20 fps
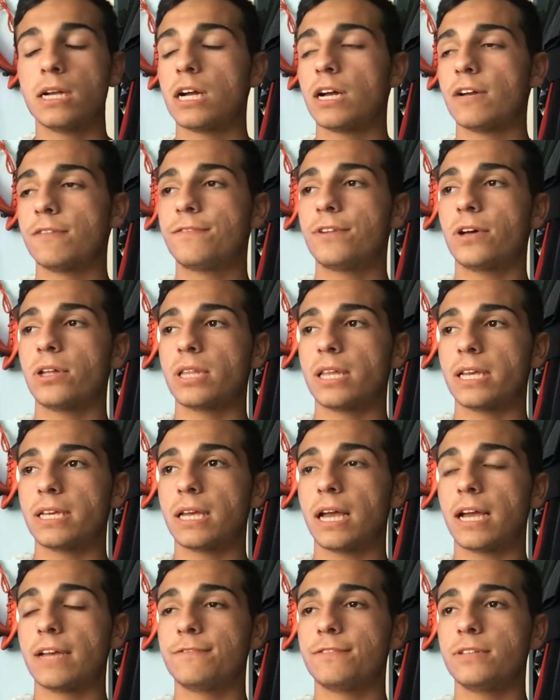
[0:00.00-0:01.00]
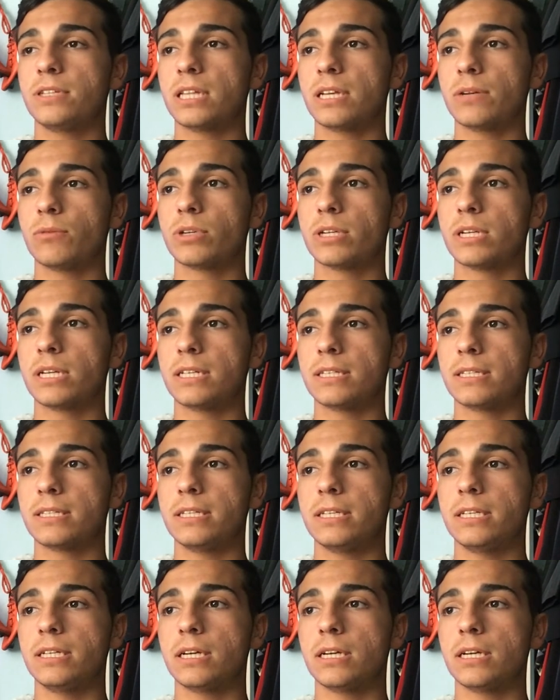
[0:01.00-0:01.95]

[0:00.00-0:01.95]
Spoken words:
I feel like we're gonna see